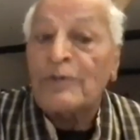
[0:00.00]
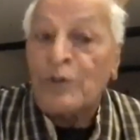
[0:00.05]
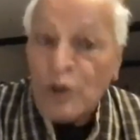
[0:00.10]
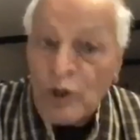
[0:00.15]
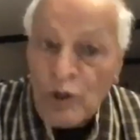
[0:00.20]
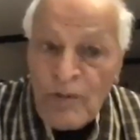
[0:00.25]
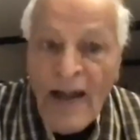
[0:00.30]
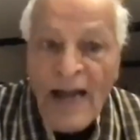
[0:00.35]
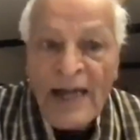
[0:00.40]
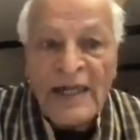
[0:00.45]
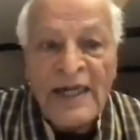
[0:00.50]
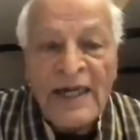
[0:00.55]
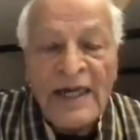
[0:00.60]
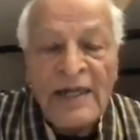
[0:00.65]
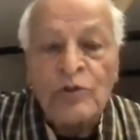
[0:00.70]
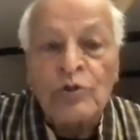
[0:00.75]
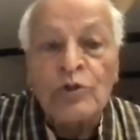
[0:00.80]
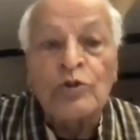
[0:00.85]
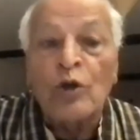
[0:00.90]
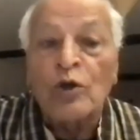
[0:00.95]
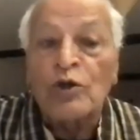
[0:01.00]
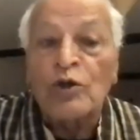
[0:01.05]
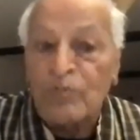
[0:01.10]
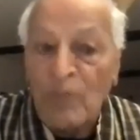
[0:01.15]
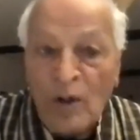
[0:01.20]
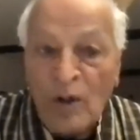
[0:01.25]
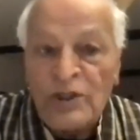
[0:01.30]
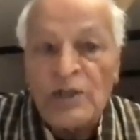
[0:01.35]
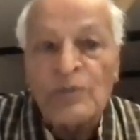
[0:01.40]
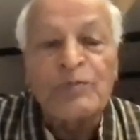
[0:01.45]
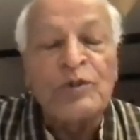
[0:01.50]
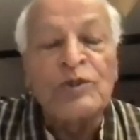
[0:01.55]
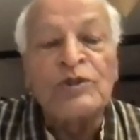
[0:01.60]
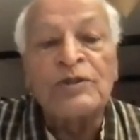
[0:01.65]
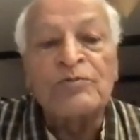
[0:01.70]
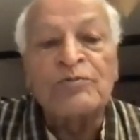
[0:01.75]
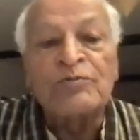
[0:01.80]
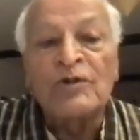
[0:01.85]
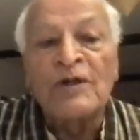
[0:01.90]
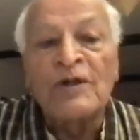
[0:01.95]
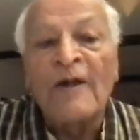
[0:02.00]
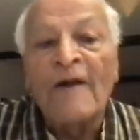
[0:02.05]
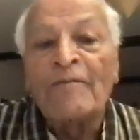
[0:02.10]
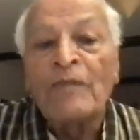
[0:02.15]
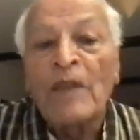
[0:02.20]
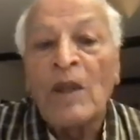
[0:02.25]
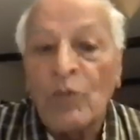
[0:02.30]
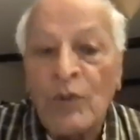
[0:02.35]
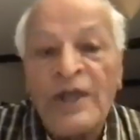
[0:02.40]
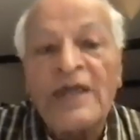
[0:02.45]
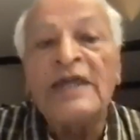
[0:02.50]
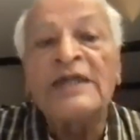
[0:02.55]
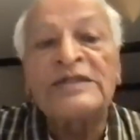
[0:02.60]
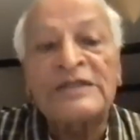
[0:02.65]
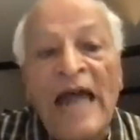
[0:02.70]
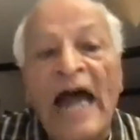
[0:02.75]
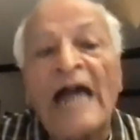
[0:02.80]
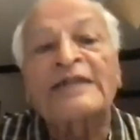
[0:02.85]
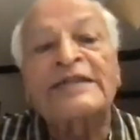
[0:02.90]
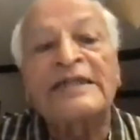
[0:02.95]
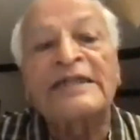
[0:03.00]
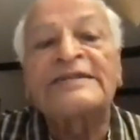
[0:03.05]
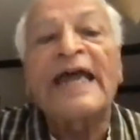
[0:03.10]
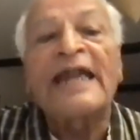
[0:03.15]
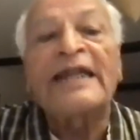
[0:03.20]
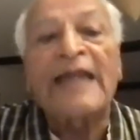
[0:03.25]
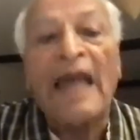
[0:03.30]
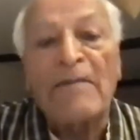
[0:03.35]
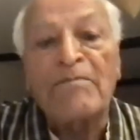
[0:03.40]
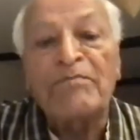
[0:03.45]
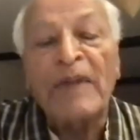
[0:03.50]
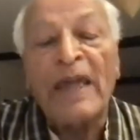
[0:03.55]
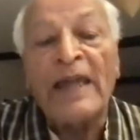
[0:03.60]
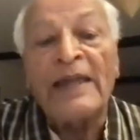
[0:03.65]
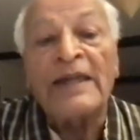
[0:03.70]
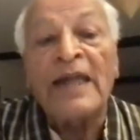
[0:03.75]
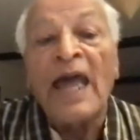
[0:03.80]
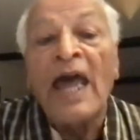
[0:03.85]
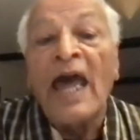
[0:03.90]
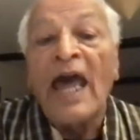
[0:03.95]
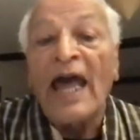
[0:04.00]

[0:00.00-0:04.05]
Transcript: Schumacher, who wrote Small is Beautiful, we started that campaign.